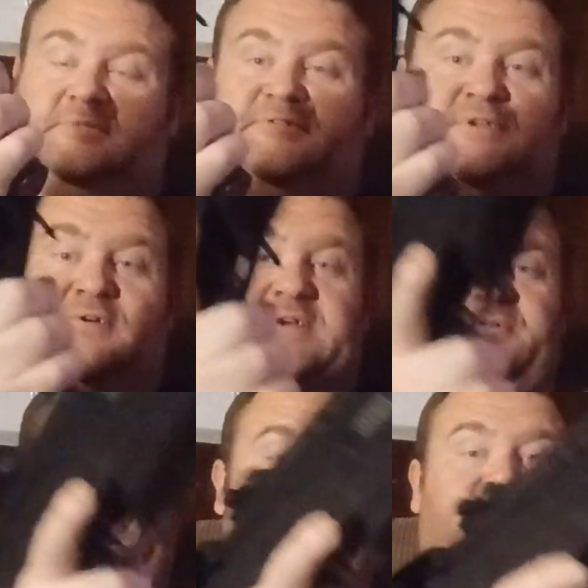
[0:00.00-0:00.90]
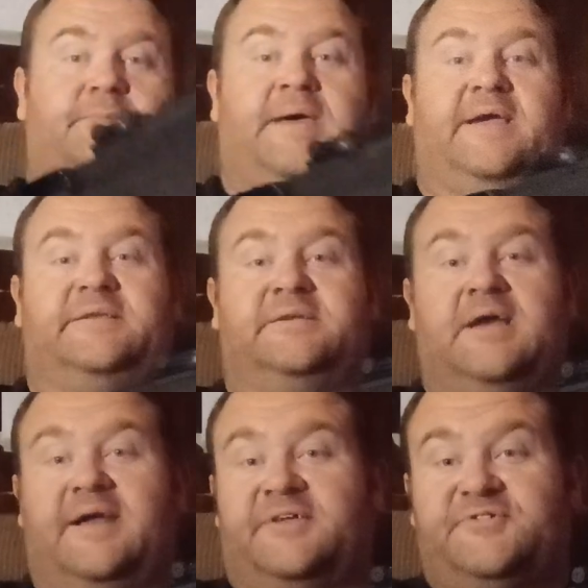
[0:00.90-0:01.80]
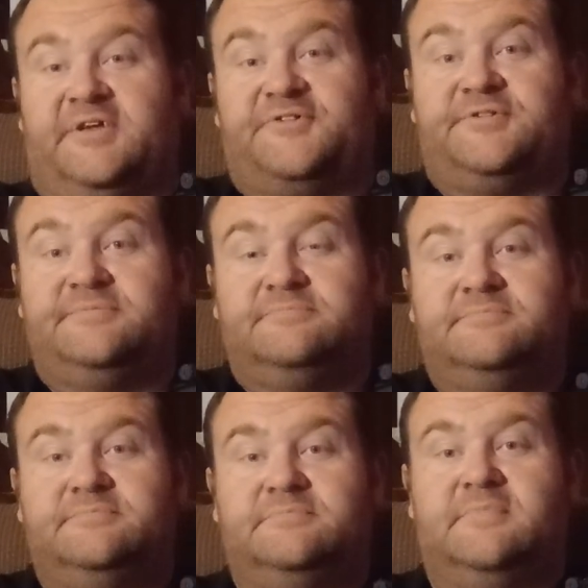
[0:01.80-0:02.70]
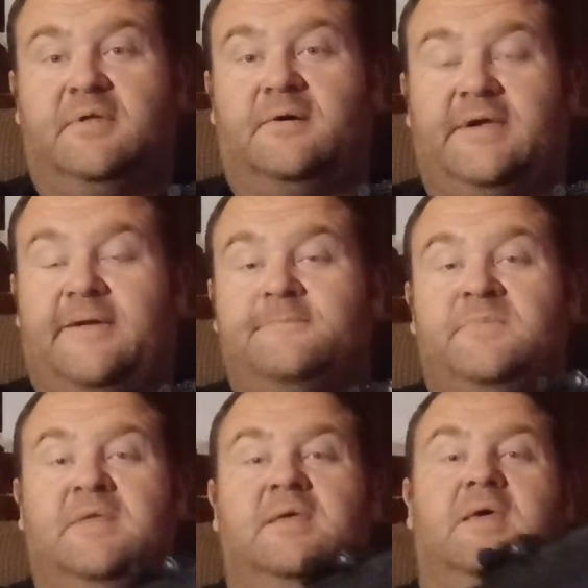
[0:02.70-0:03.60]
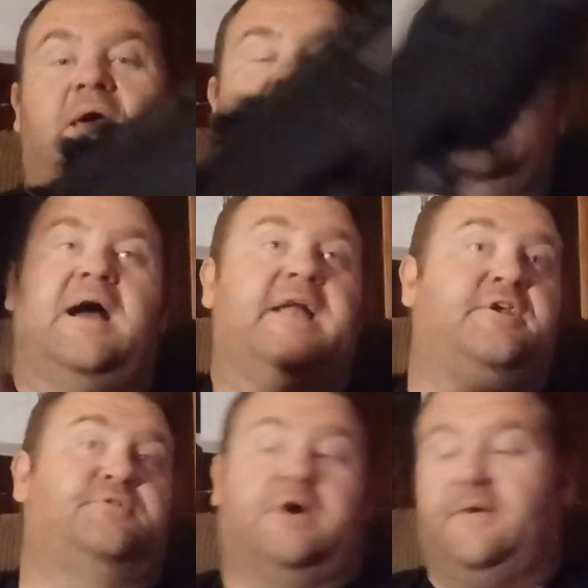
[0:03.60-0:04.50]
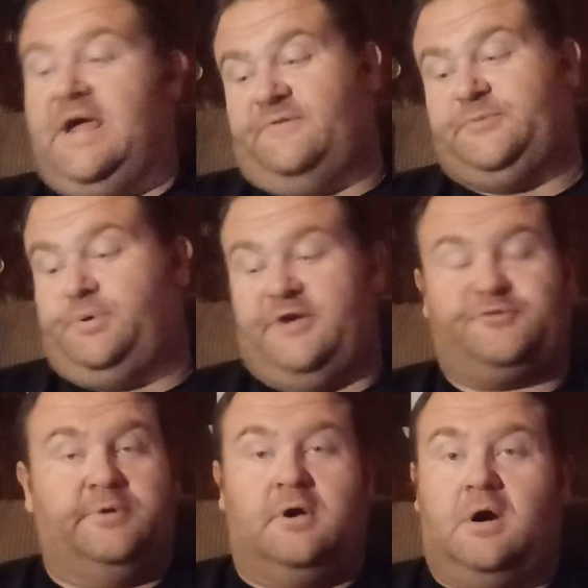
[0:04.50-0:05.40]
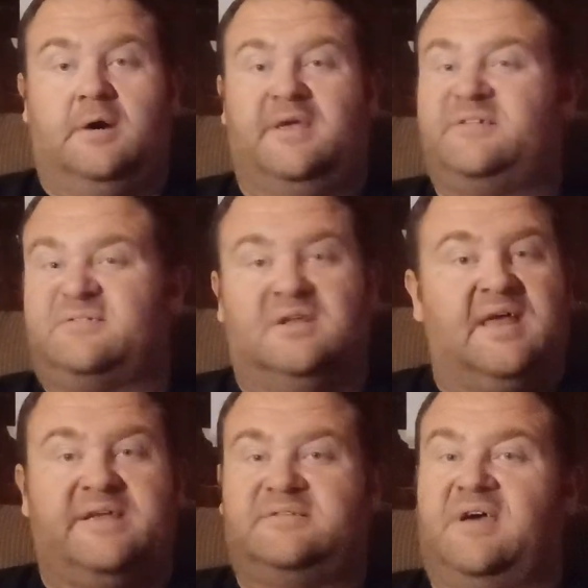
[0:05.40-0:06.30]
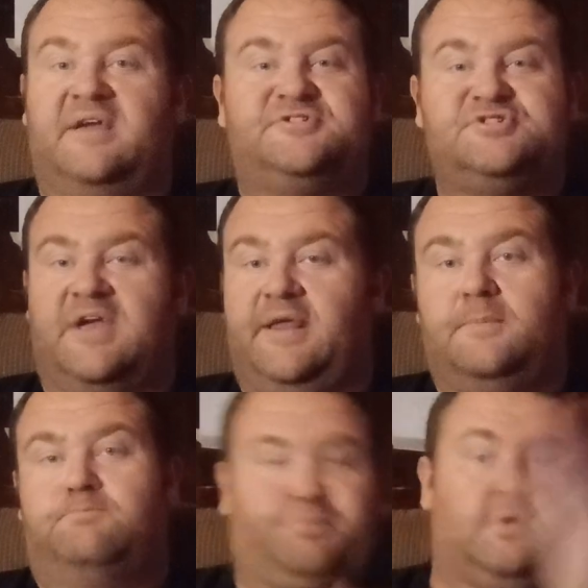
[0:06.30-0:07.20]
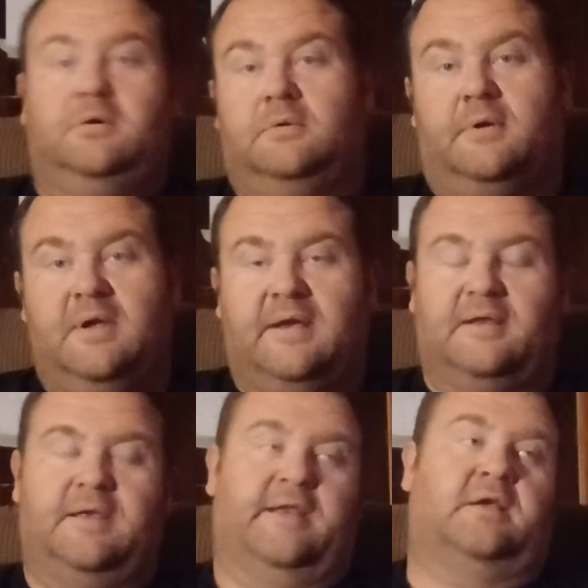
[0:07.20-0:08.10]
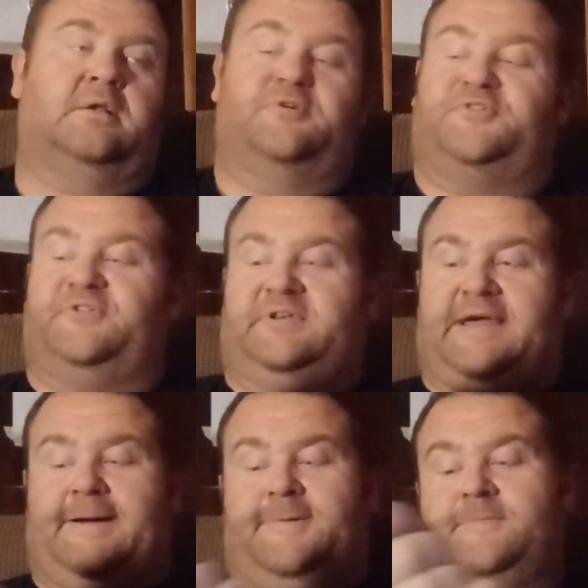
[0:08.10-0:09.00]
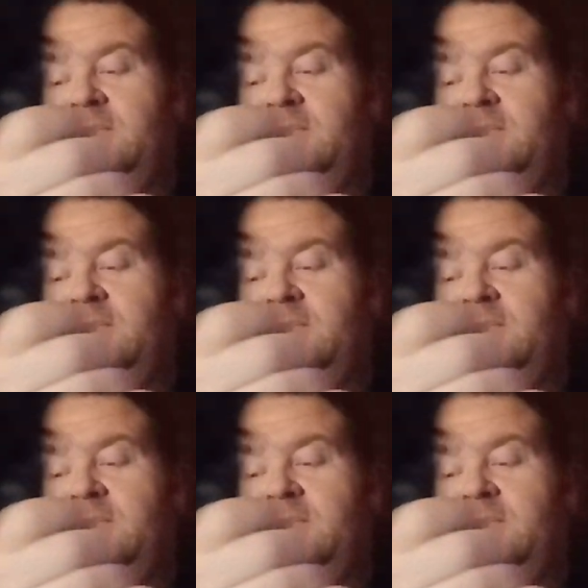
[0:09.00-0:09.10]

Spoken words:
It's no different than if the mag did not exist. Okay. And you don't have to press real hard. It's just a light touch, and it closes it down.